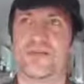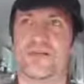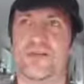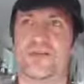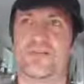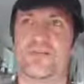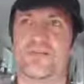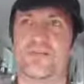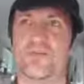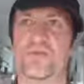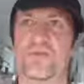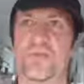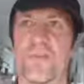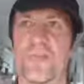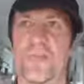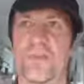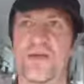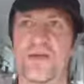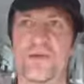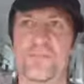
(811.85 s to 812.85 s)
I don't know,
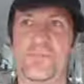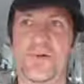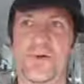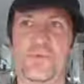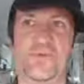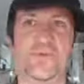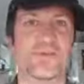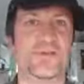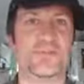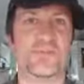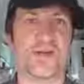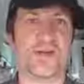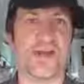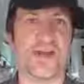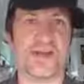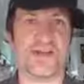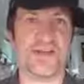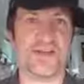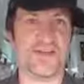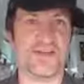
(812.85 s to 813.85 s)
about
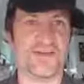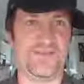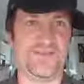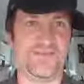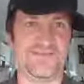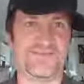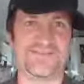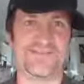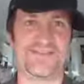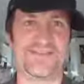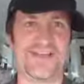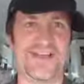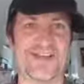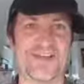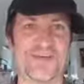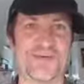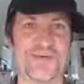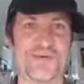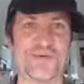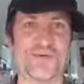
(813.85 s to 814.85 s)
spaghetti
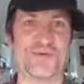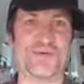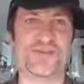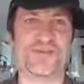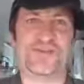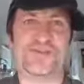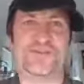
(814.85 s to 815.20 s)
getting cooked.